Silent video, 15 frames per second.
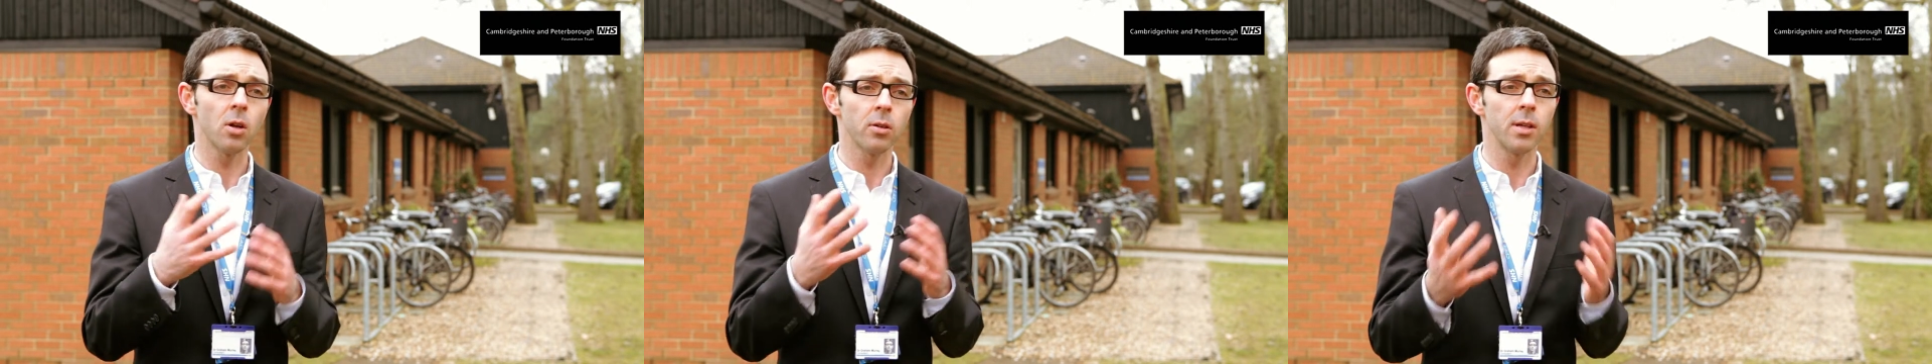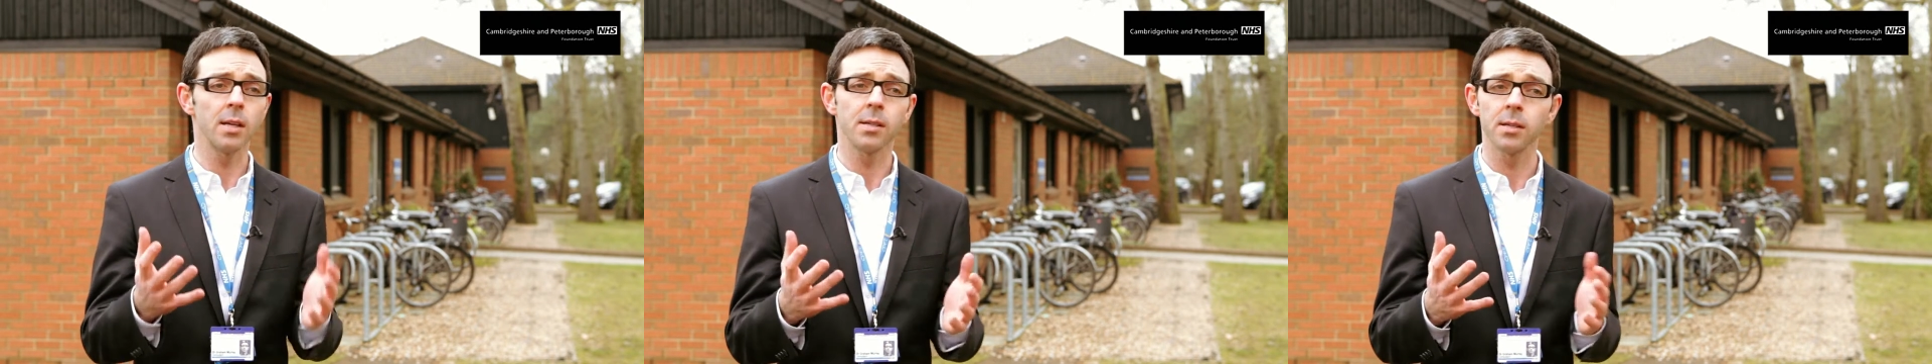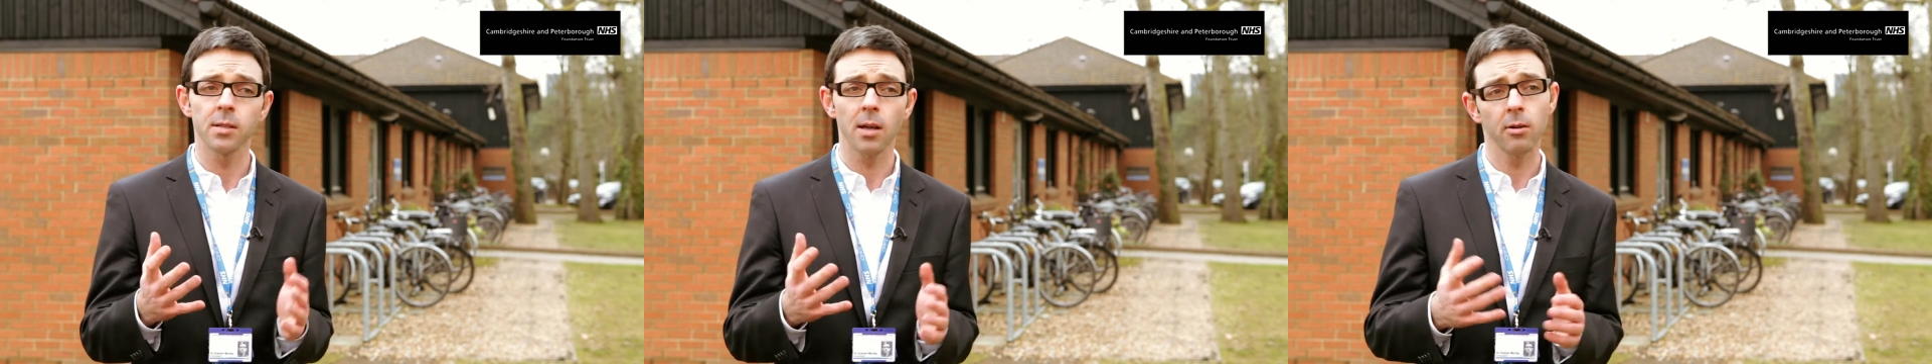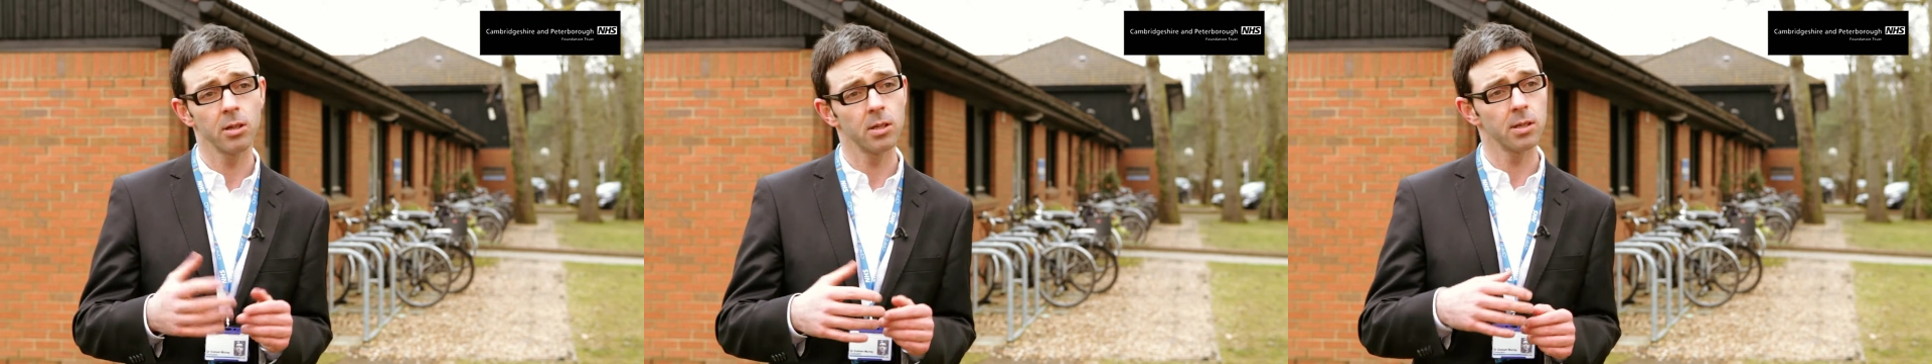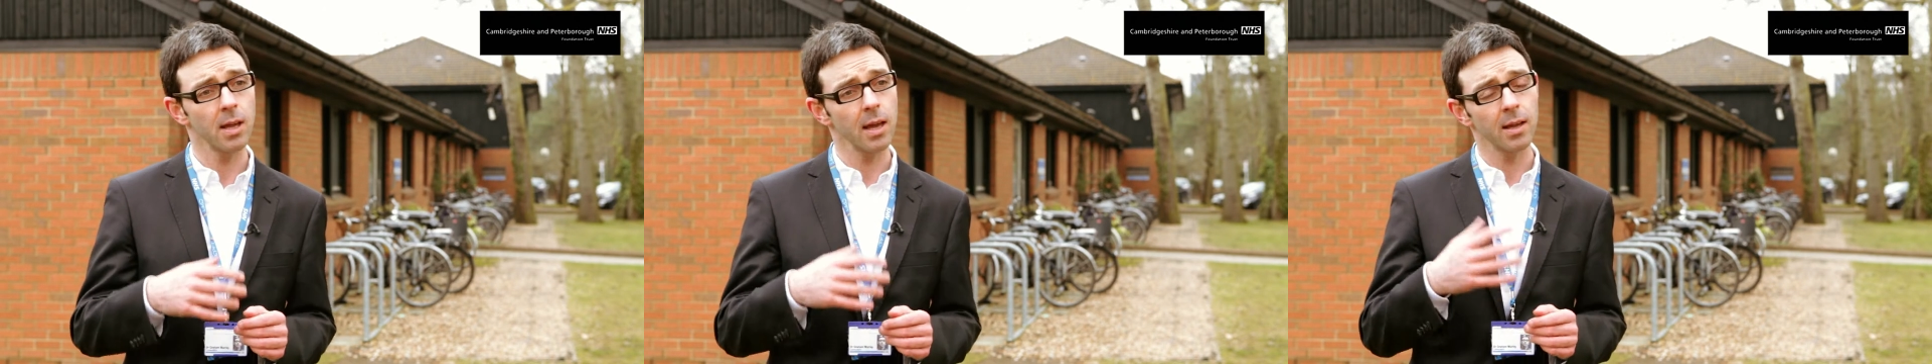not necessary
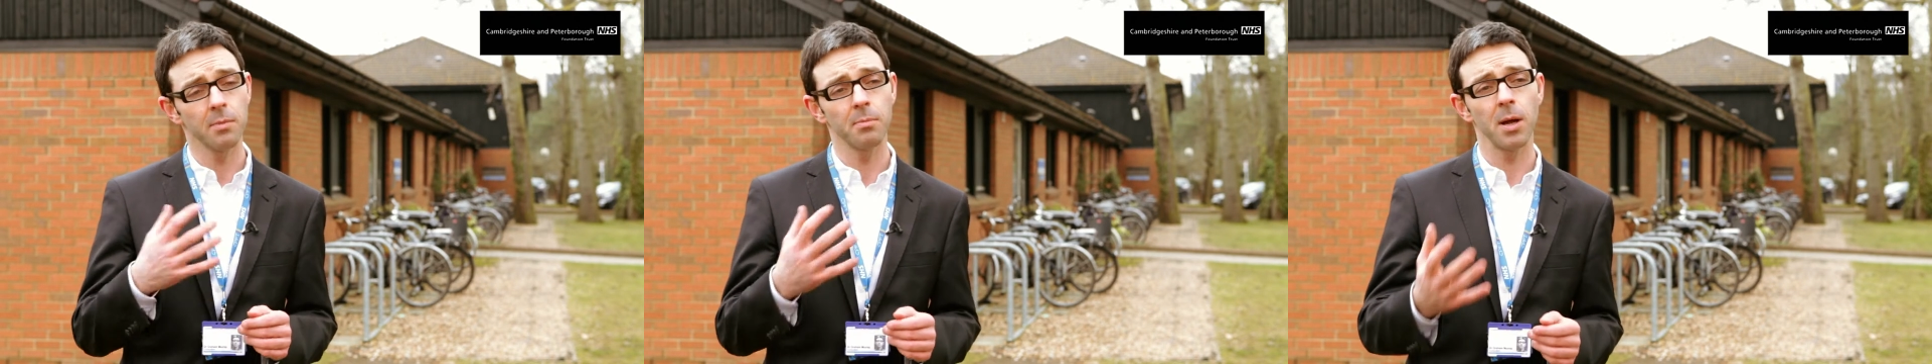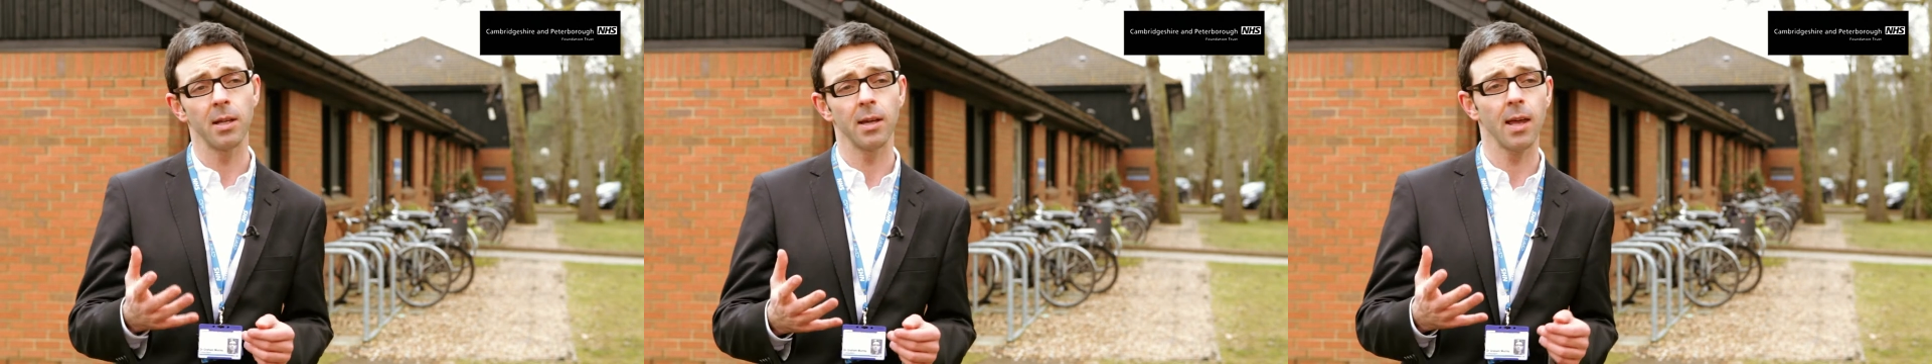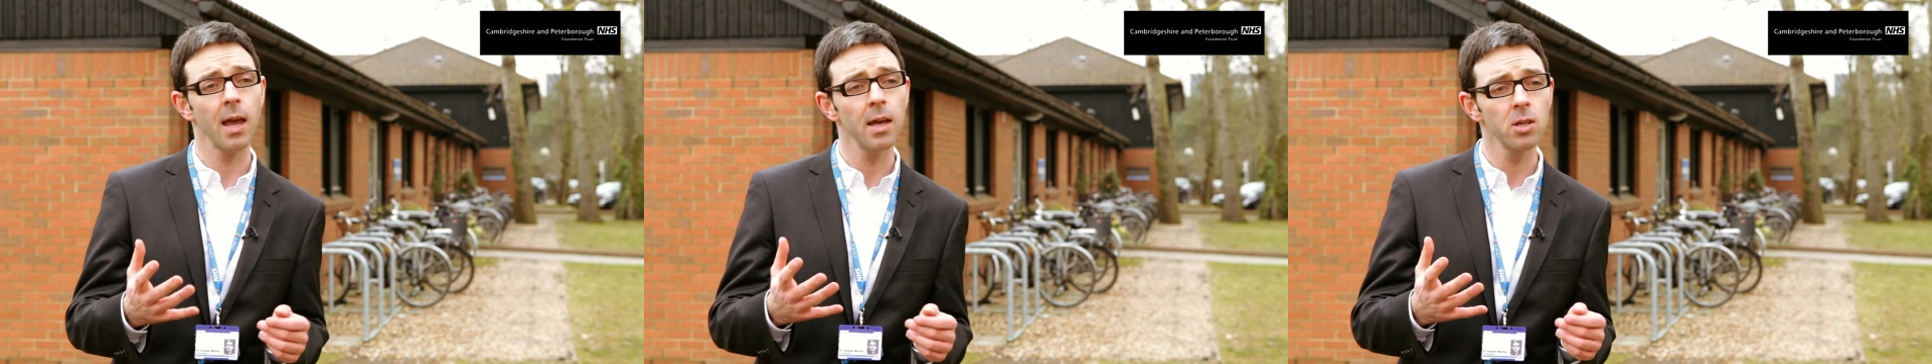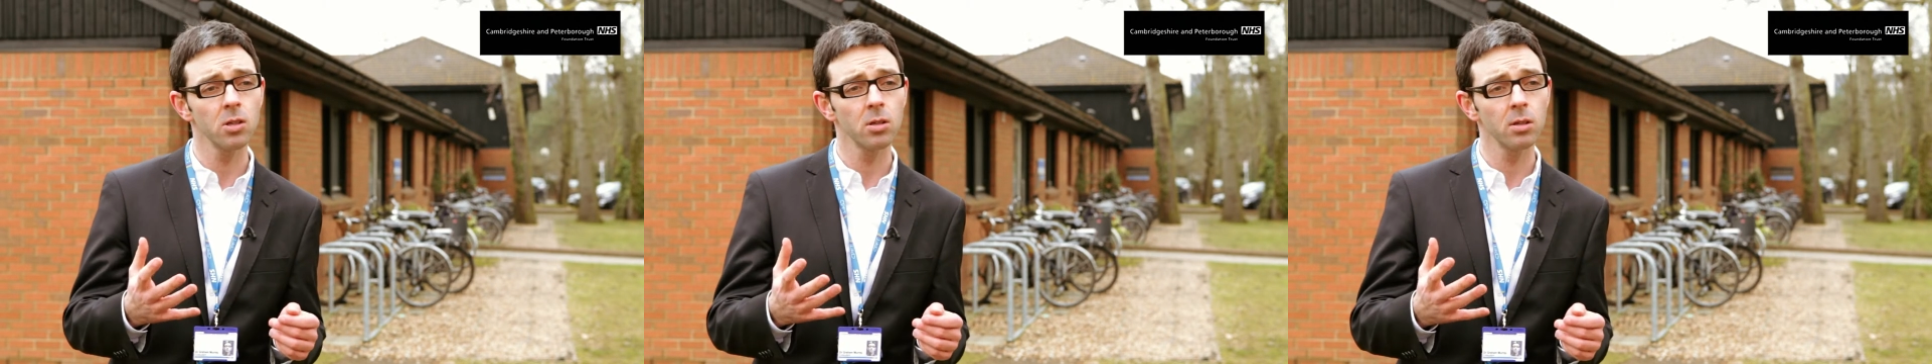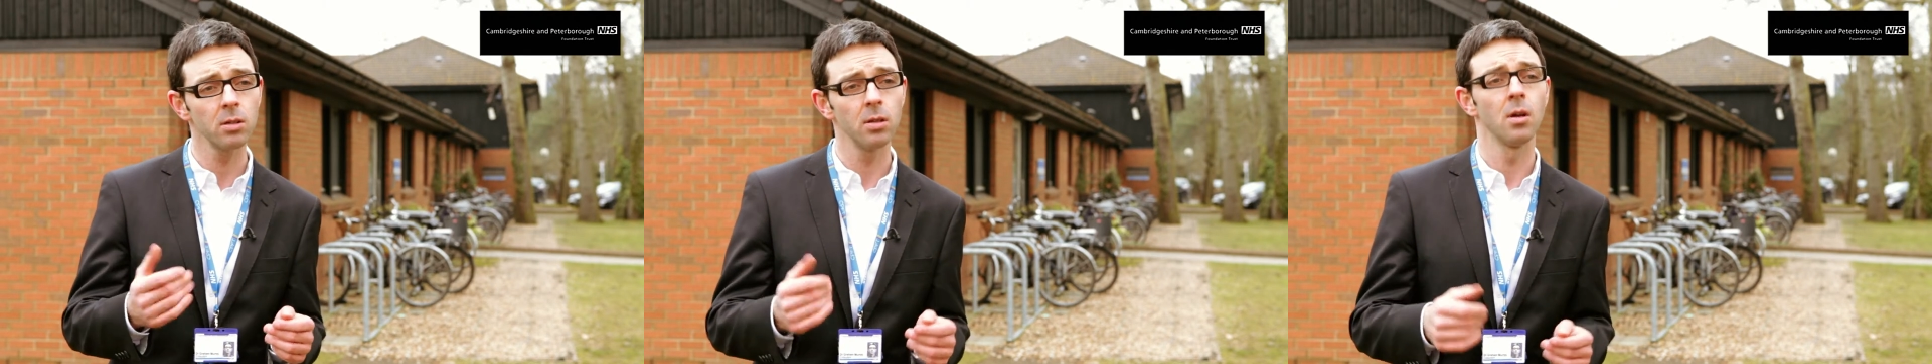to take a
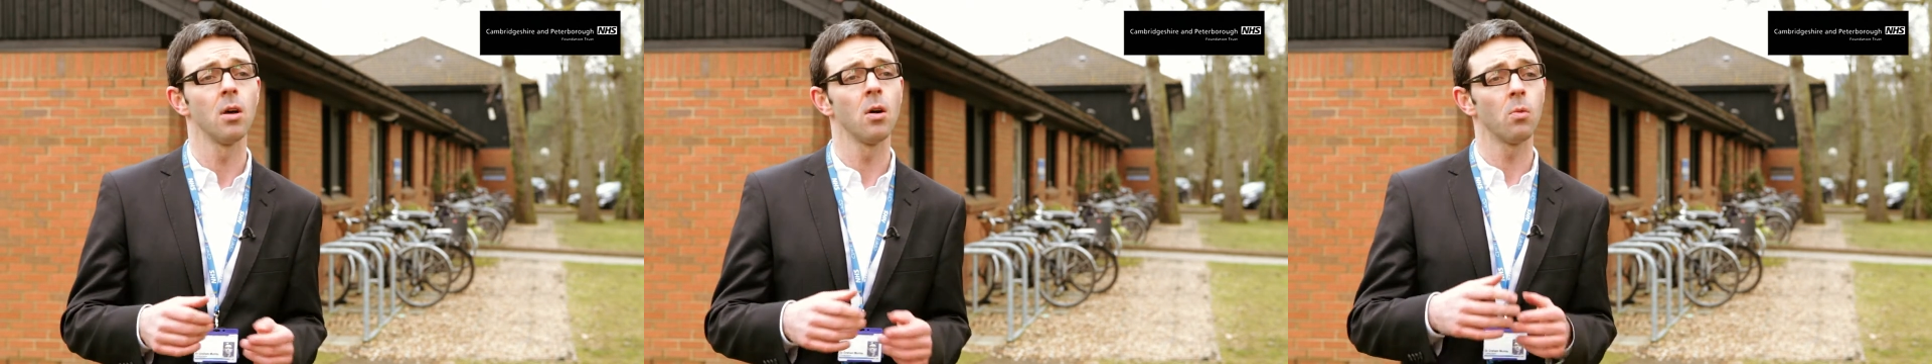medication,